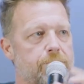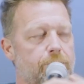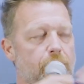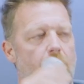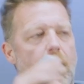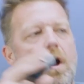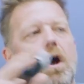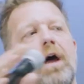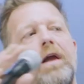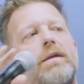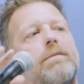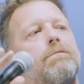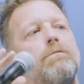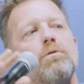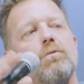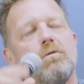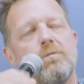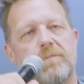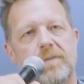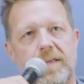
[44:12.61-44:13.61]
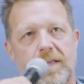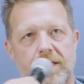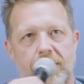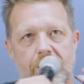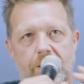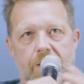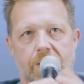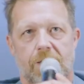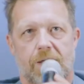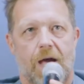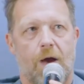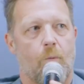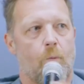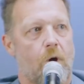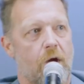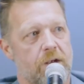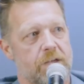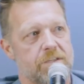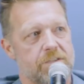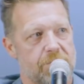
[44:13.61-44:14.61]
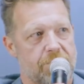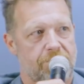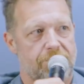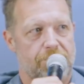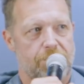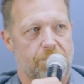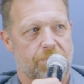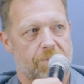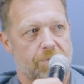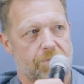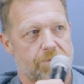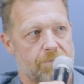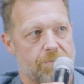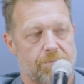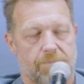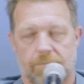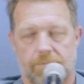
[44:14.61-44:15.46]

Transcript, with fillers: broad movie, I wanted you to feel those